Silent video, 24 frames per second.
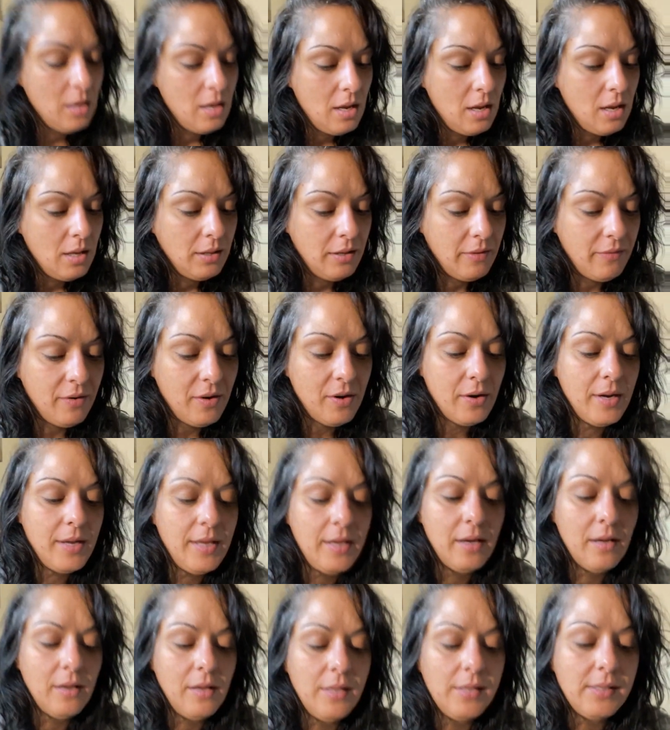
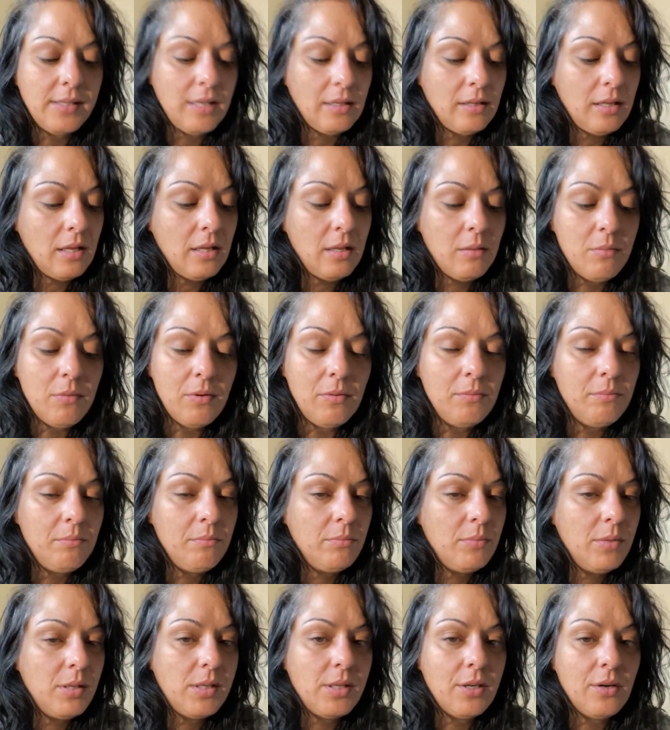It's not that they're
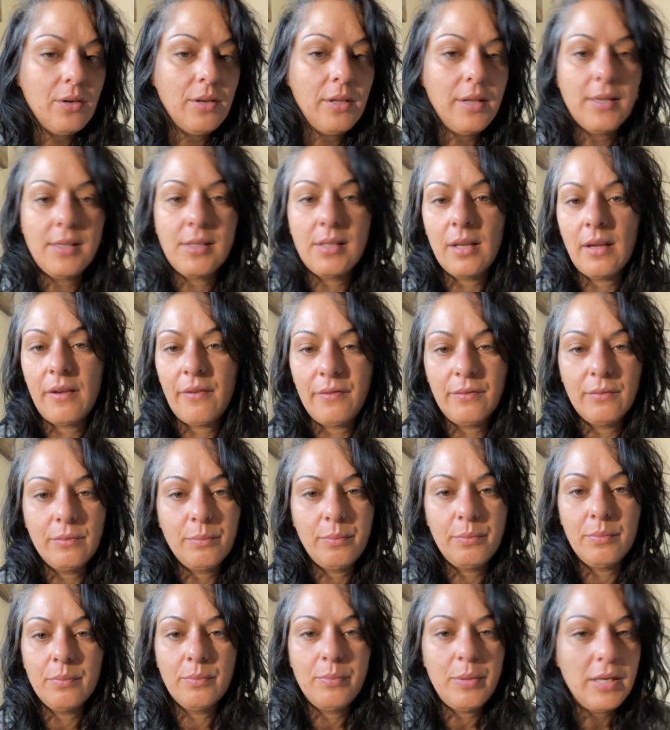materialistic
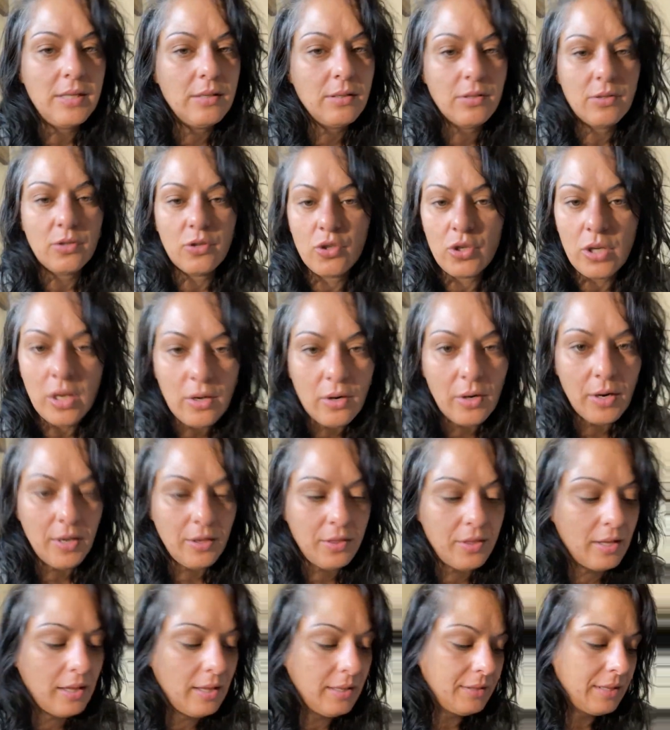pieces of shit or
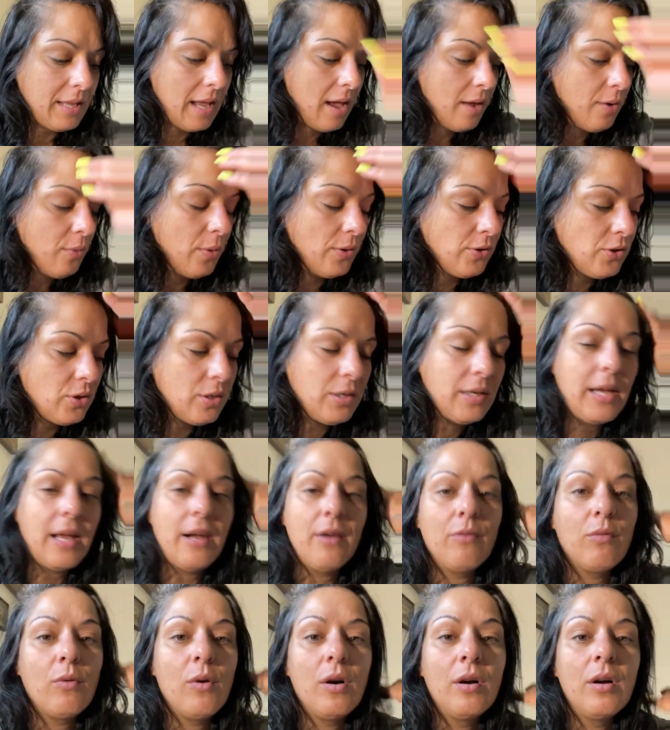anything like that. I don't want you to get it
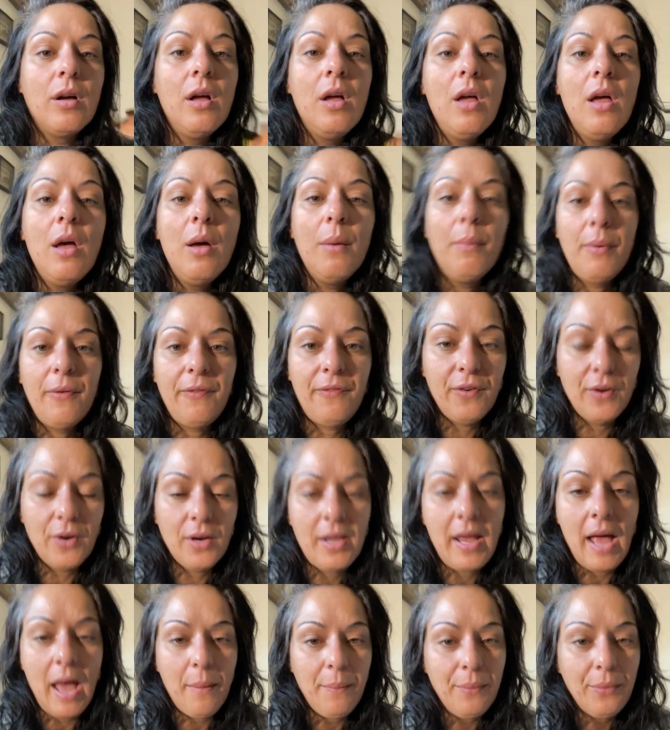wrong, but for a
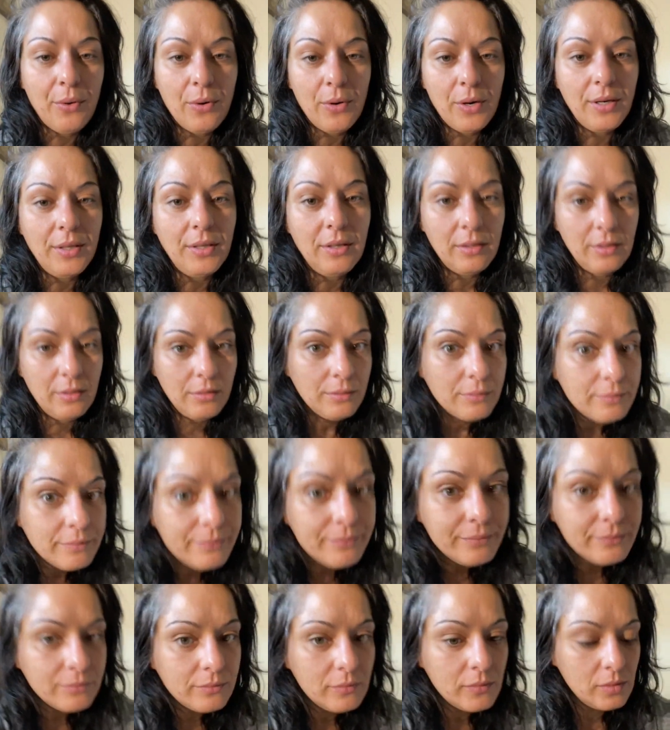Capricorn,
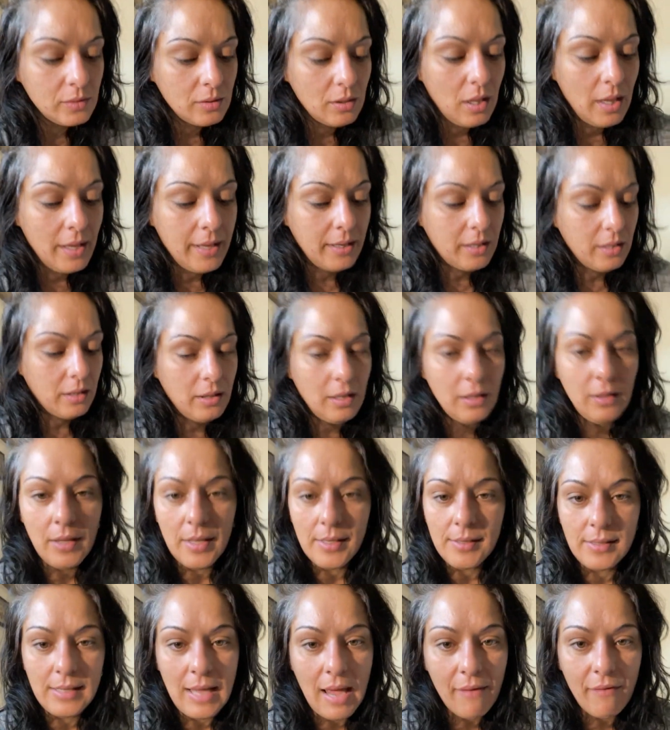like,
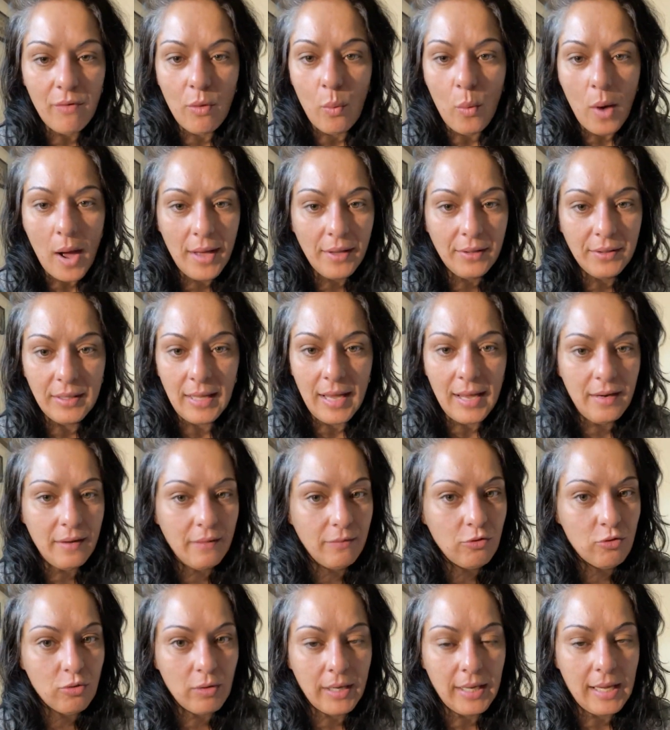unless they have a wild night of
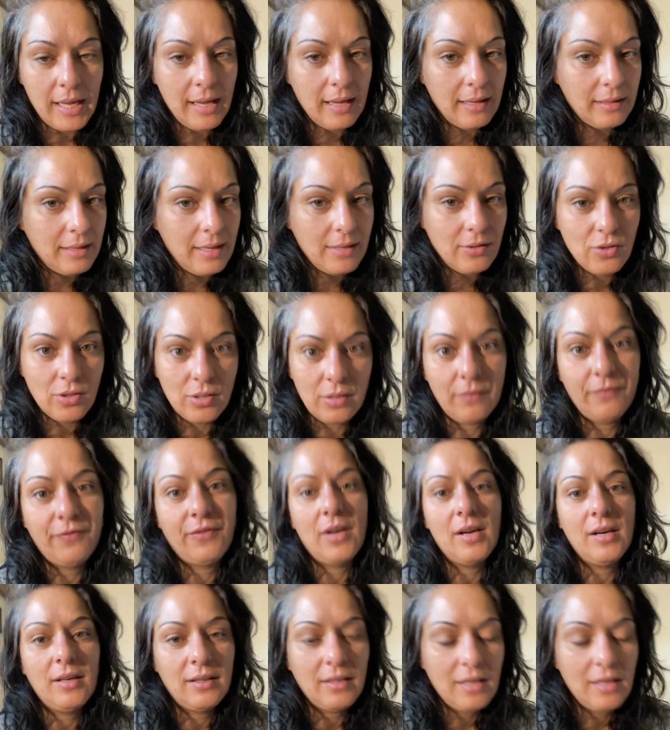drinking and they just fuck,